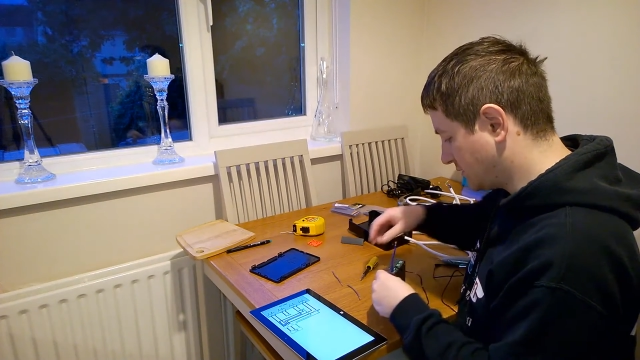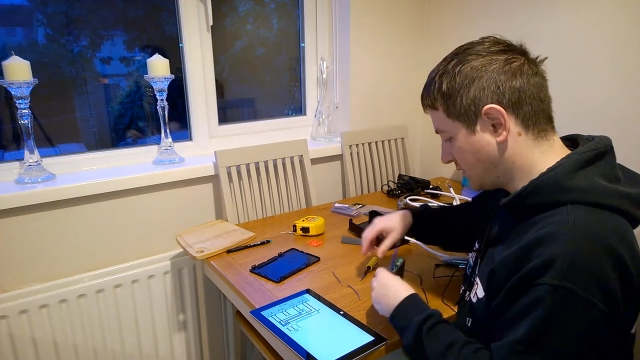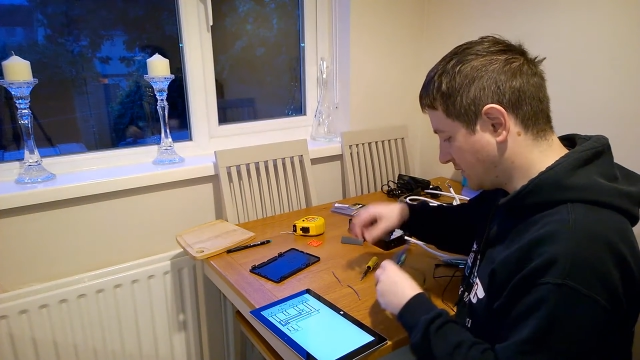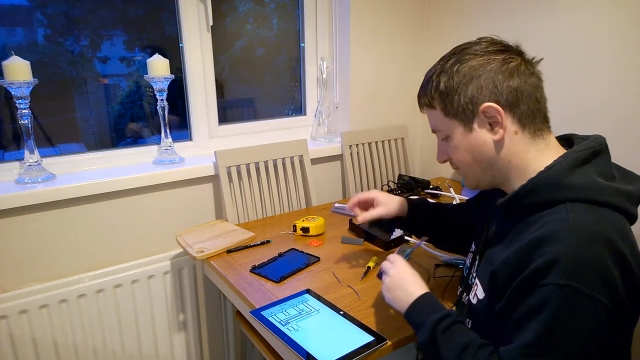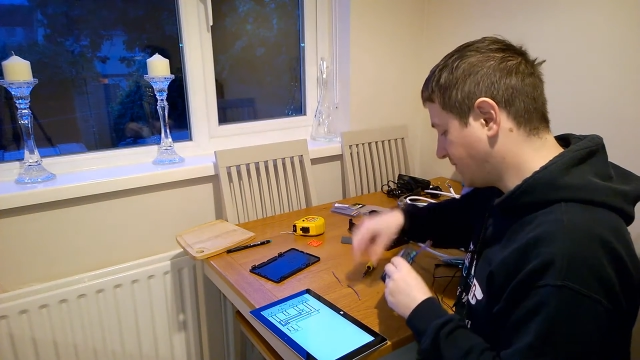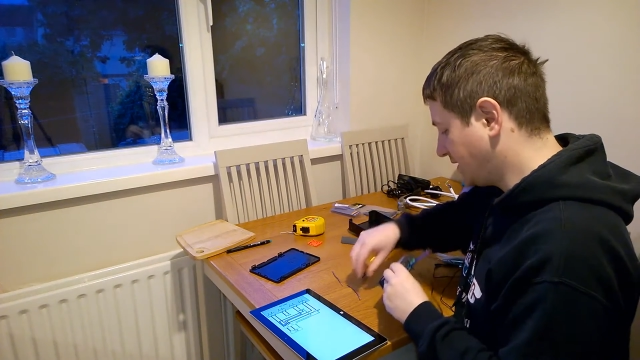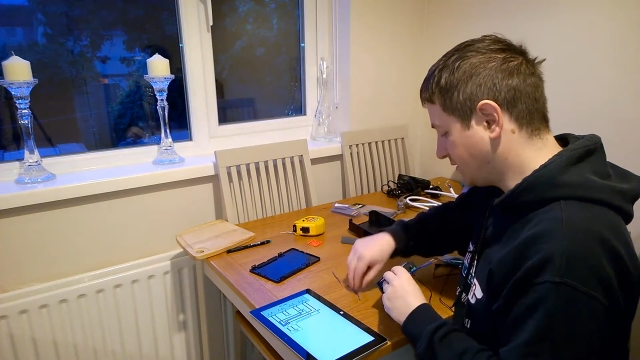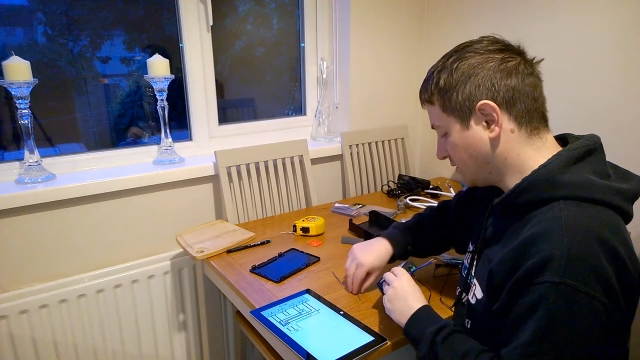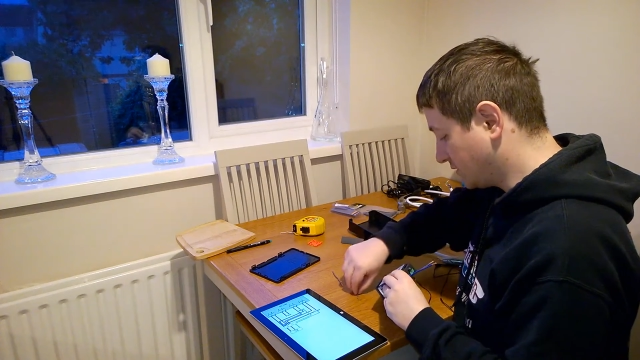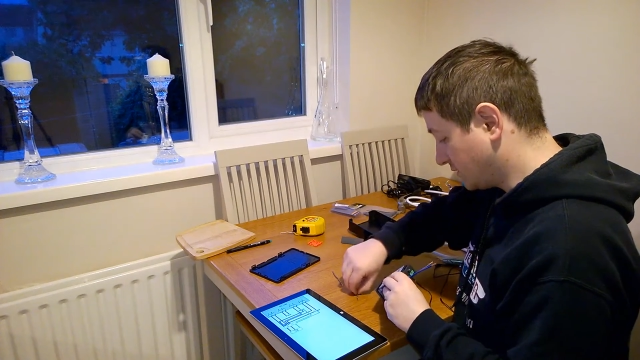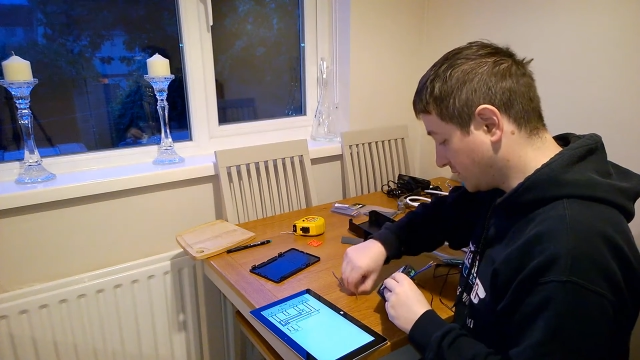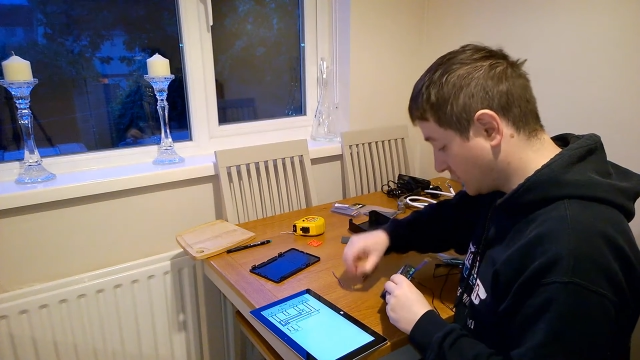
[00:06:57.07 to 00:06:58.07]
the heat
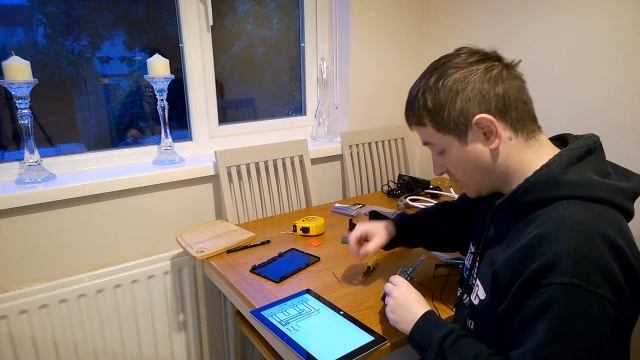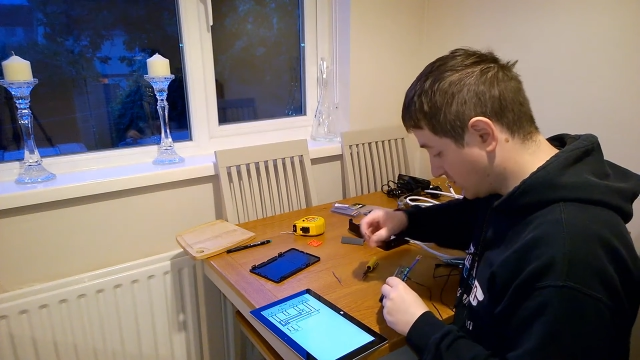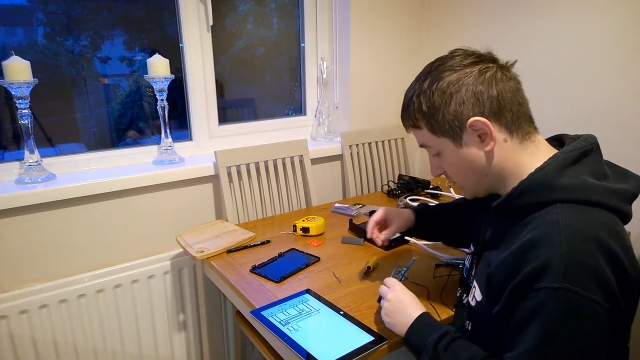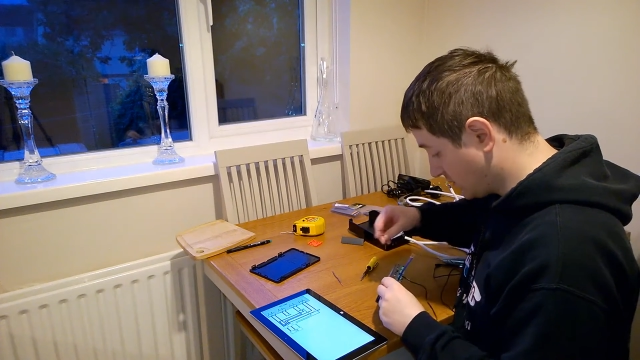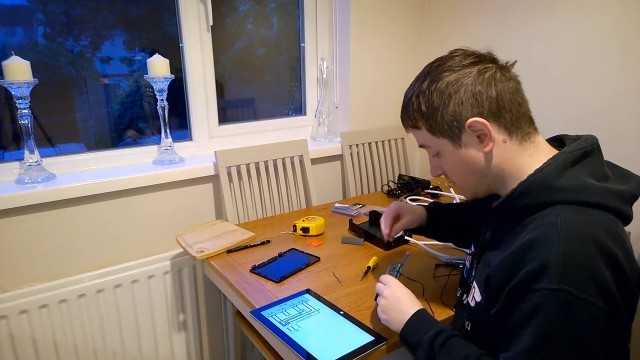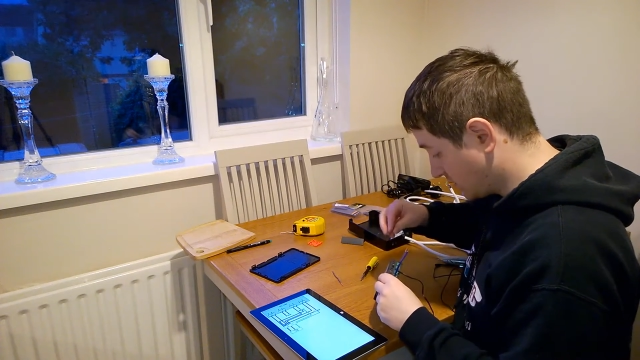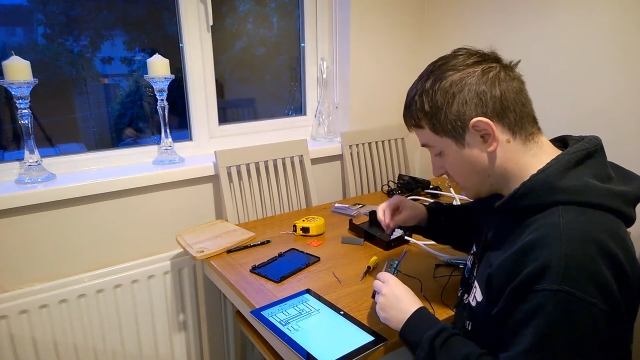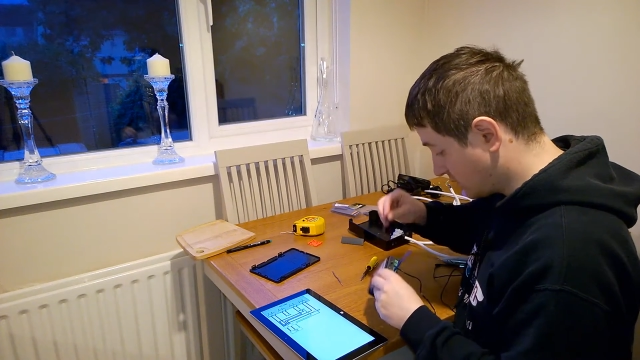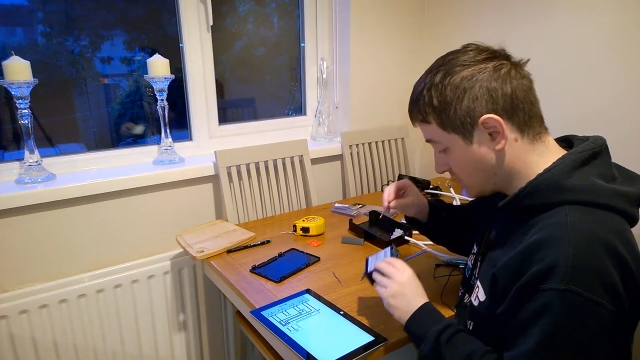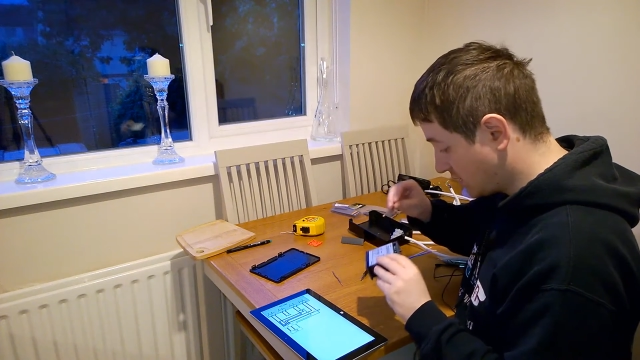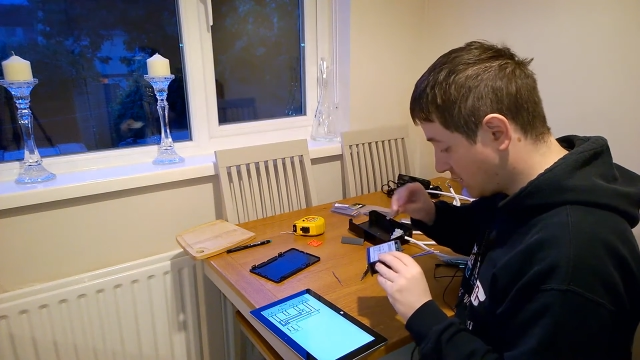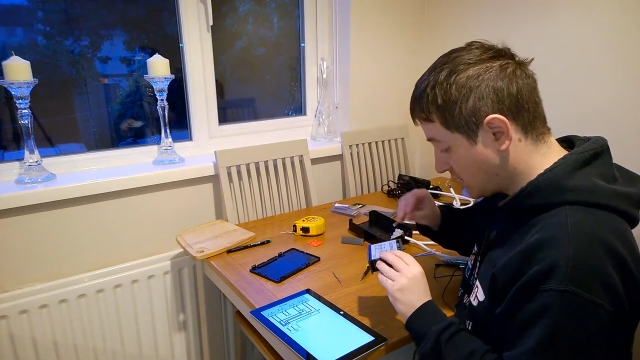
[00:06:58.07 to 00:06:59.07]
source and cool
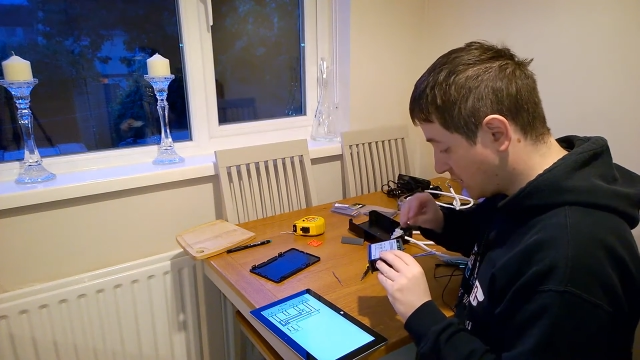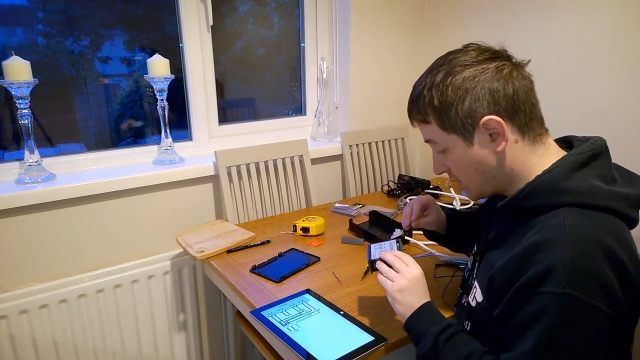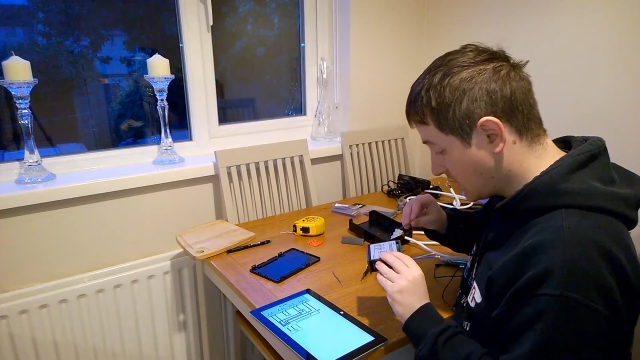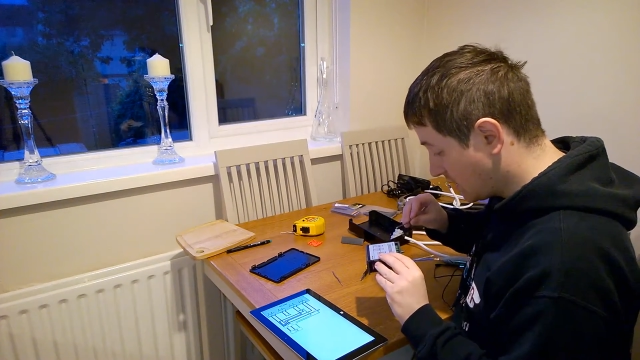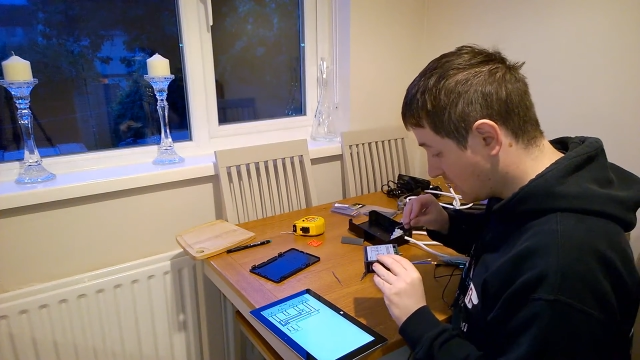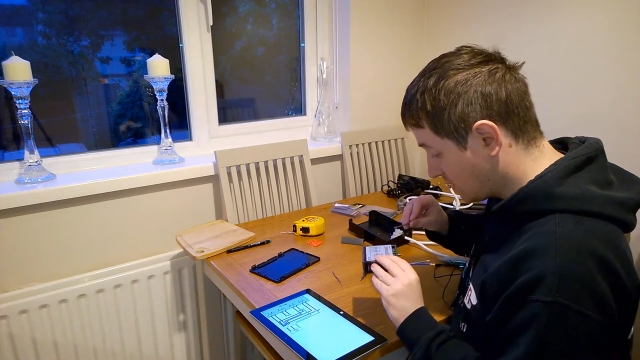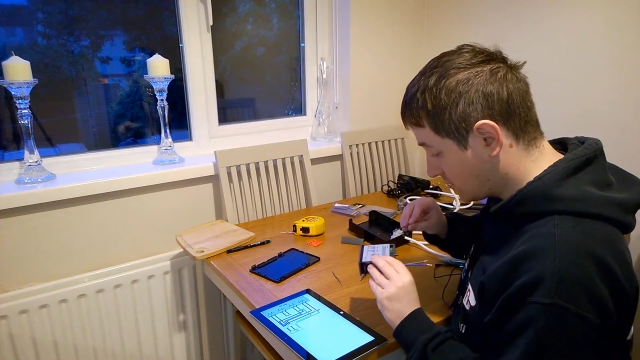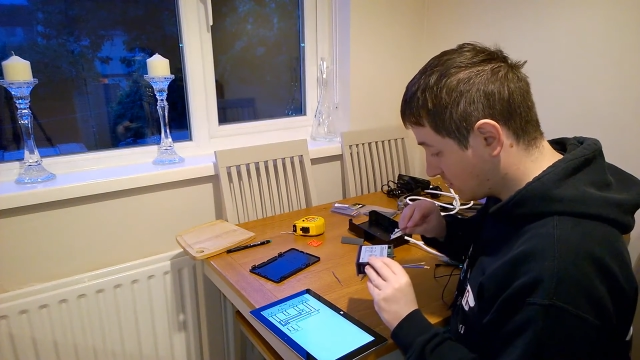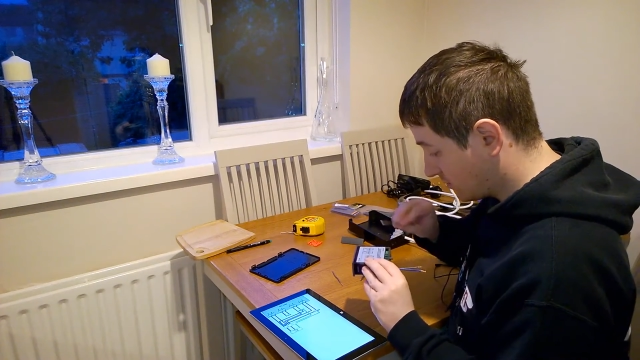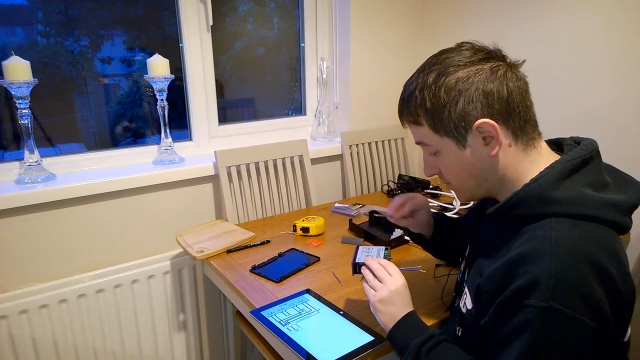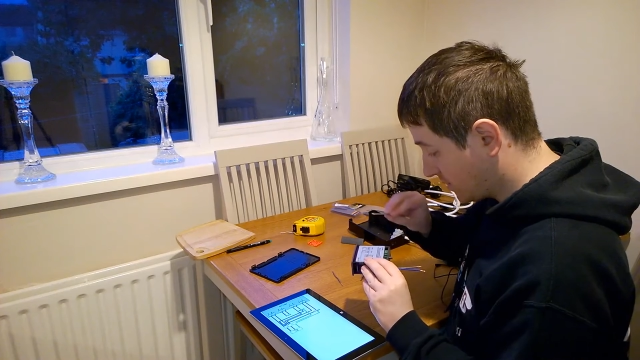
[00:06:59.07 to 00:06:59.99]
source. So